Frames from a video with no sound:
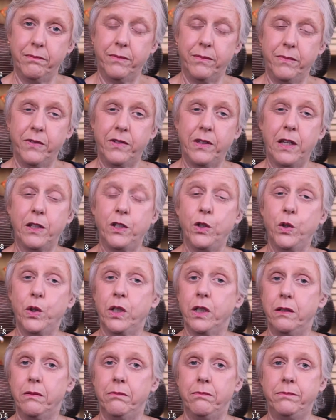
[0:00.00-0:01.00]
said,
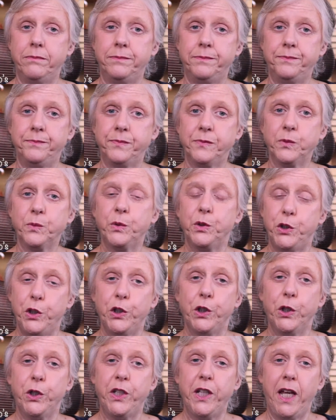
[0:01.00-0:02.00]
would you
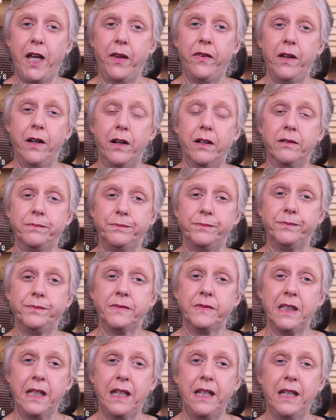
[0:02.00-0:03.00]
go down there
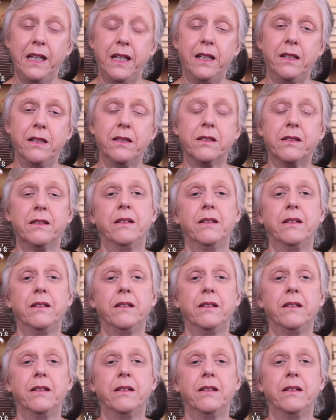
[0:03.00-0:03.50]
and